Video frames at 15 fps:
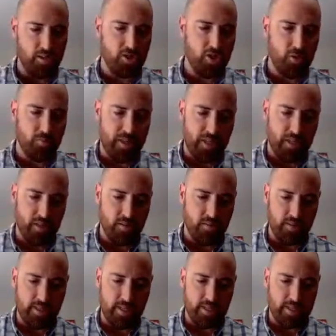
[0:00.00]
There's too many of
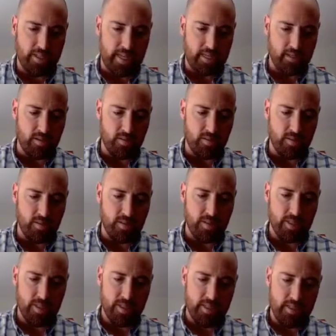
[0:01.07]
those dang Daxoses.
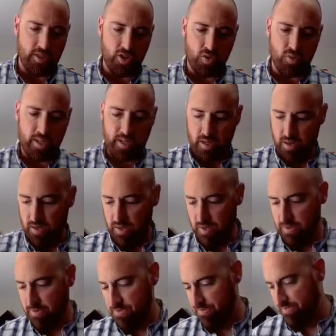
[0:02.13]
It's a great
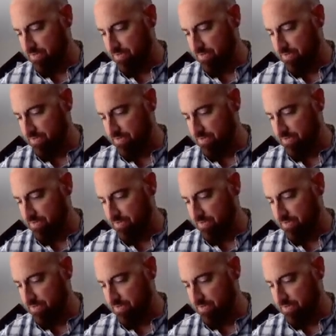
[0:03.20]
card.